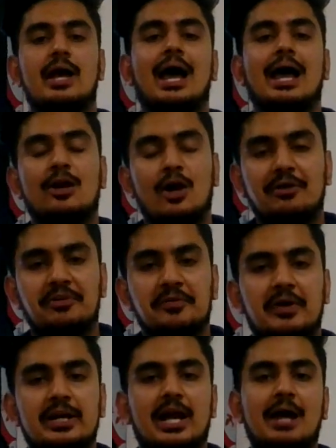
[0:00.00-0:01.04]
Hello
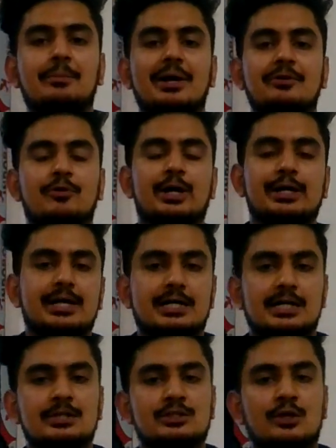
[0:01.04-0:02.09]
everyone, I'm Advocate
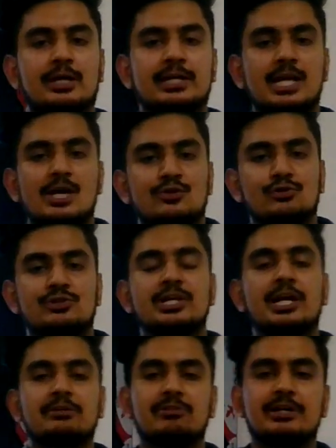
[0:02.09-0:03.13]
Akhil Solanki,
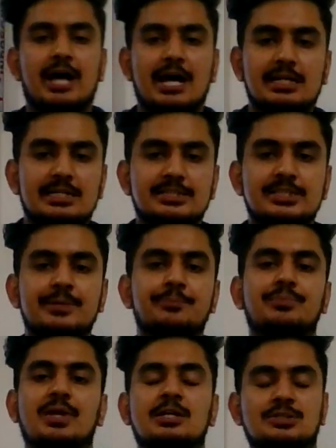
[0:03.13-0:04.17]
associate with Dialezee.
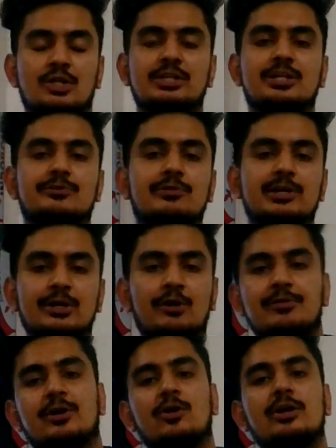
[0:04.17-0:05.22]
So in this video,
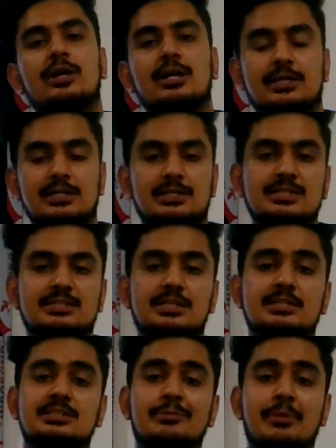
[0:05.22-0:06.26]
we're going to
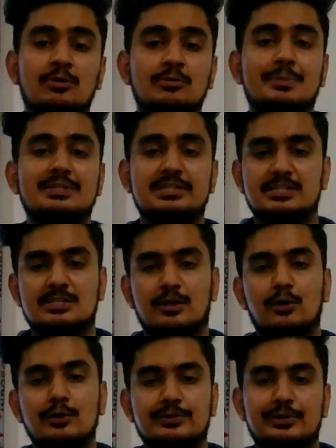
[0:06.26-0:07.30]
discuss about business
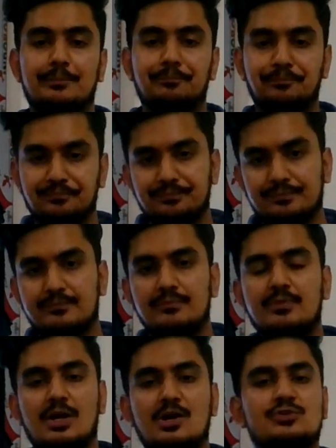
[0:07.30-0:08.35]
laws.
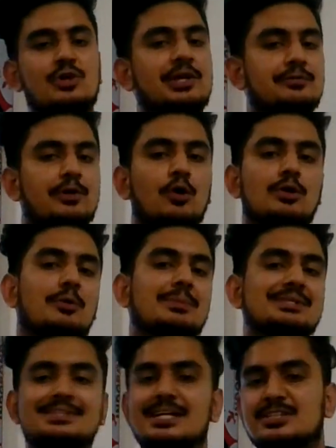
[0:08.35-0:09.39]
So as we all know,
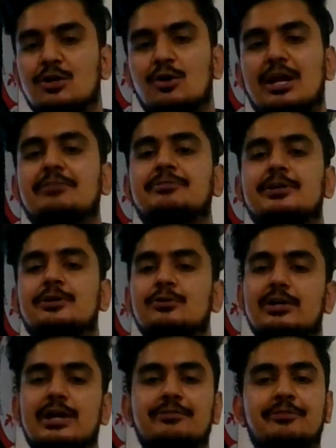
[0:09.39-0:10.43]
business law
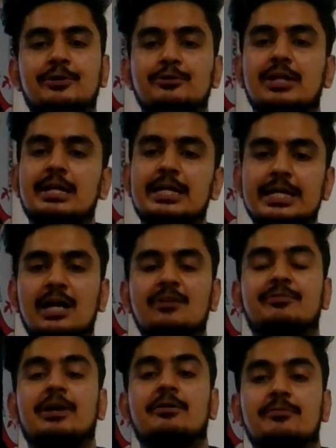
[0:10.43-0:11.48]
refer to the legal
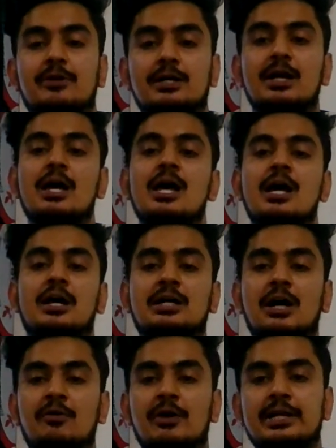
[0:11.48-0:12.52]
framework
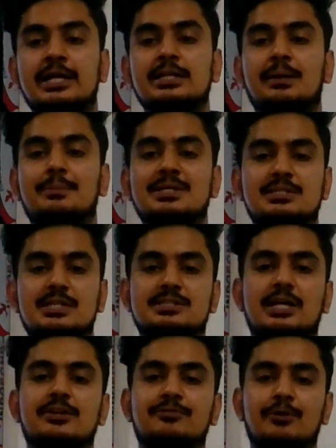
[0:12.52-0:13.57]
governing the business
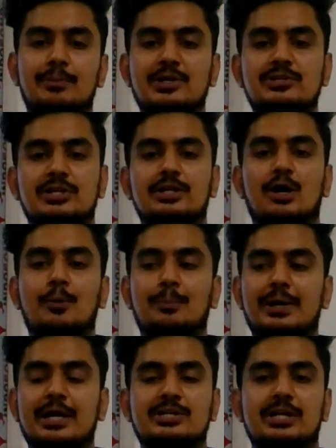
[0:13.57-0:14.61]
information,
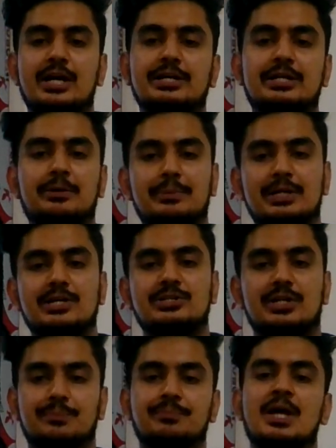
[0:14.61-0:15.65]
operation and
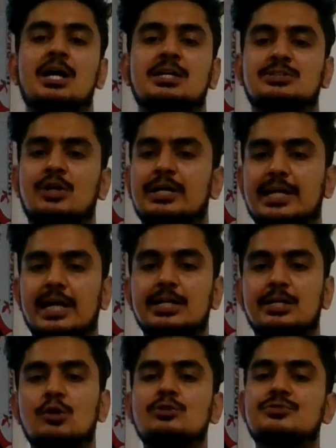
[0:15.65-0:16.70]
termination. So it
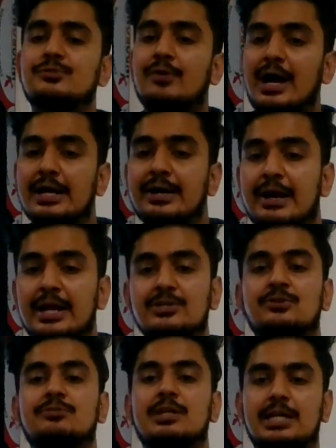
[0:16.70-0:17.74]
includes wide range
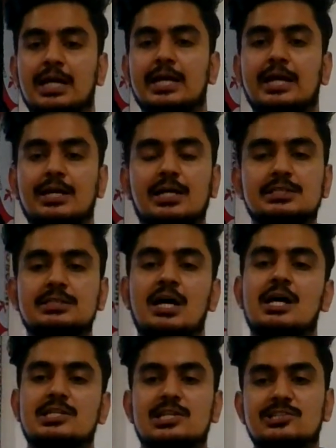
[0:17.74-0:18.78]
of legal areas
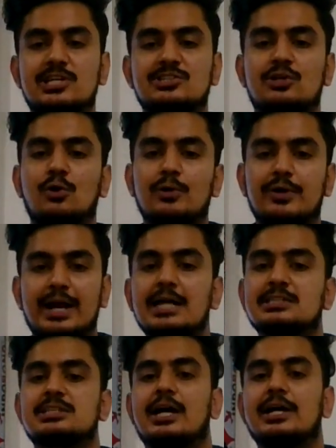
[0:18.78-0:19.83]
such as
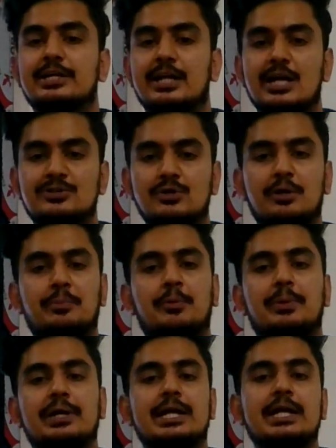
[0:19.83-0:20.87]
contracts, intellectual
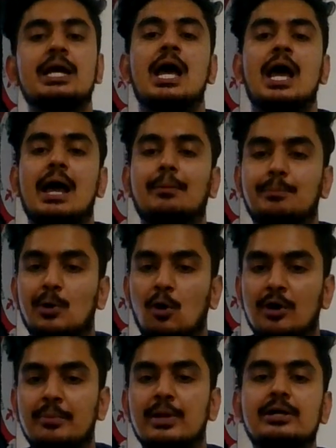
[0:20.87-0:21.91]
property,
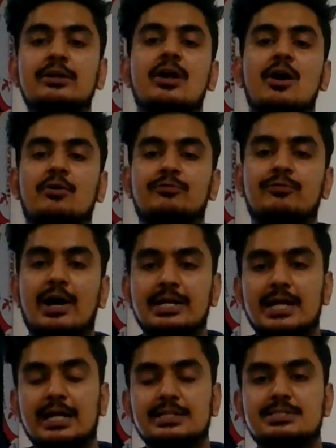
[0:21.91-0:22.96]
employment,
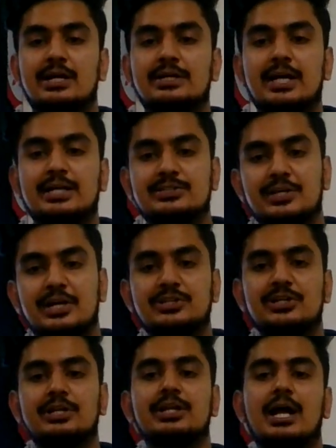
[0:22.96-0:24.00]
finance,
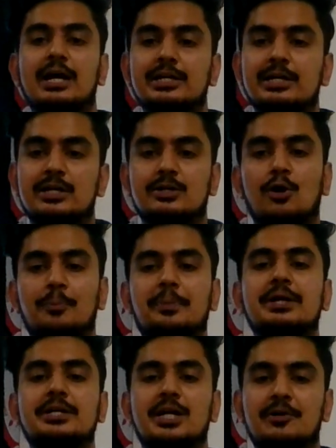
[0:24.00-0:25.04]
taxation and
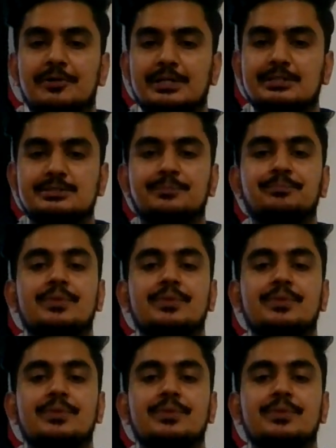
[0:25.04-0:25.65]
corporate governance.